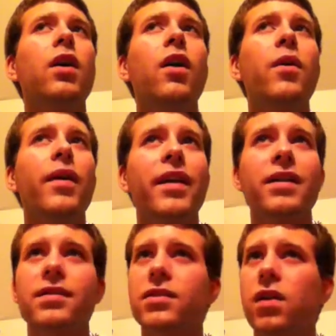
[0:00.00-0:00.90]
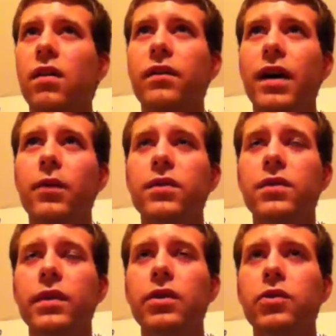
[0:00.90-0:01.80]
Although I think it's a soft vowel in
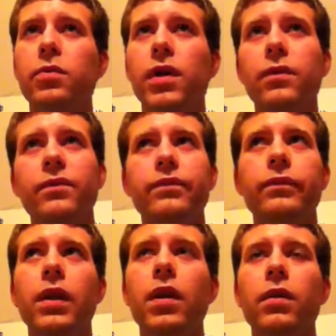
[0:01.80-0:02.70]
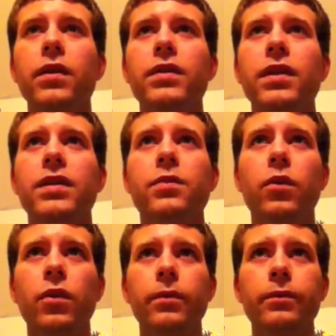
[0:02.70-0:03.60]
Swedish, but, you know, it's
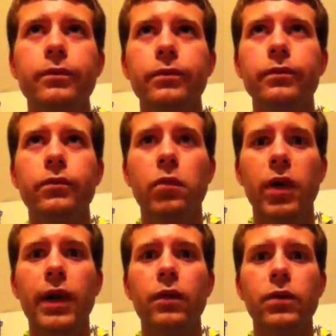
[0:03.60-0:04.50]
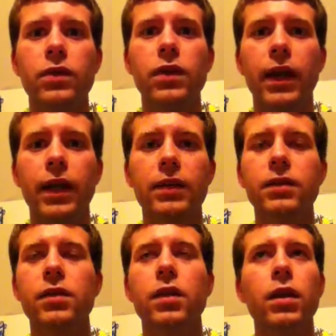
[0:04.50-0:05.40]
more pronounced, I guess.